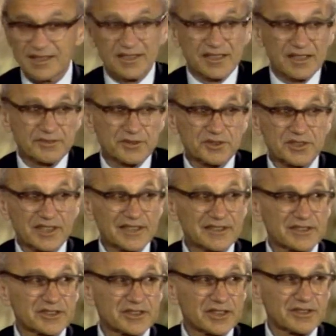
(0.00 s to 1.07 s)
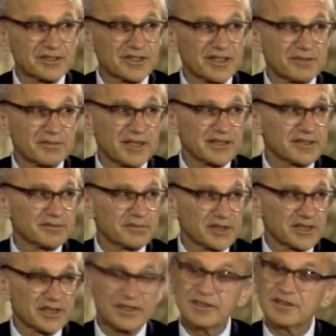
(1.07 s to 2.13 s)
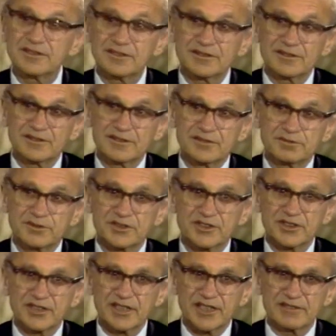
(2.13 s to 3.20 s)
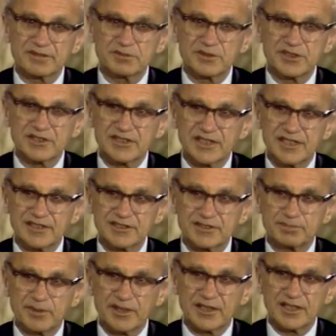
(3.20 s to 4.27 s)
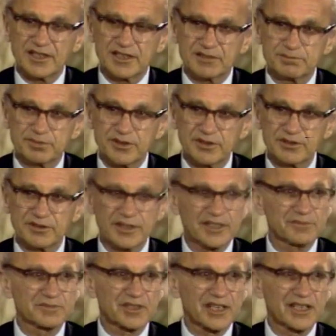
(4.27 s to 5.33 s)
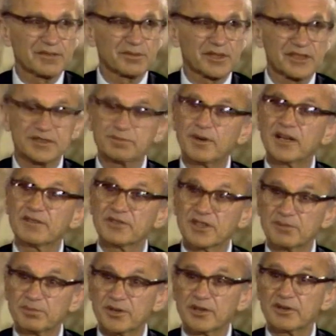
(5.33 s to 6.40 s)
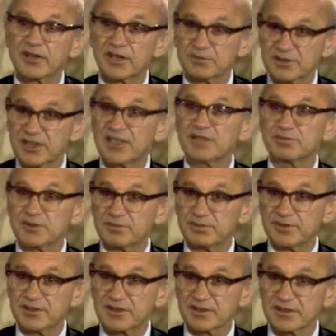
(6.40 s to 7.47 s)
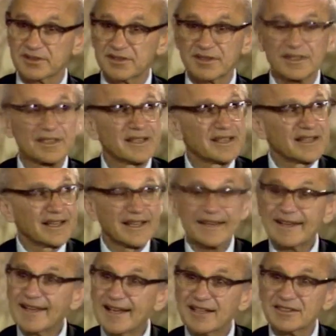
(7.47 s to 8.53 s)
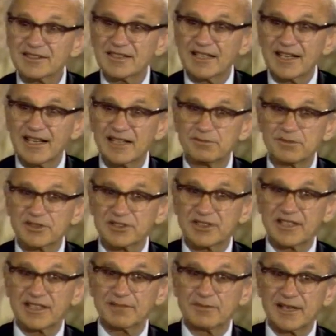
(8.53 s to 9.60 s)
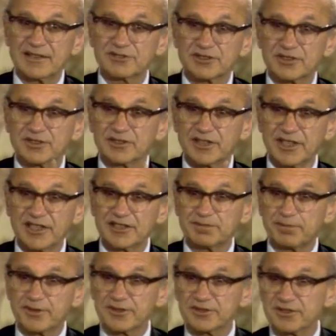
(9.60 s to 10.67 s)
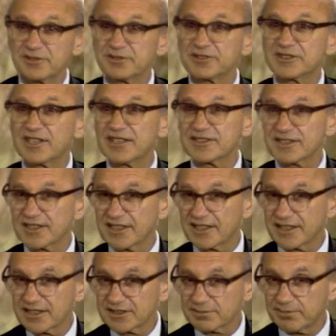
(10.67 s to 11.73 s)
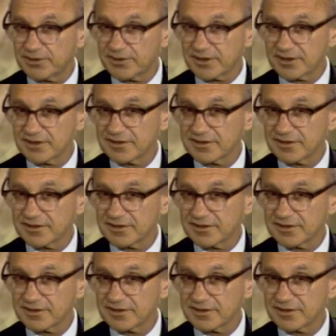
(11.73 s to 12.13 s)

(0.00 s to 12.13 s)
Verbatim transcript: If you take the total amount of money which the government is now spending on programs labeled as poverty programs to help the poor and calculate how much that amounts to to each person who is designated as poor,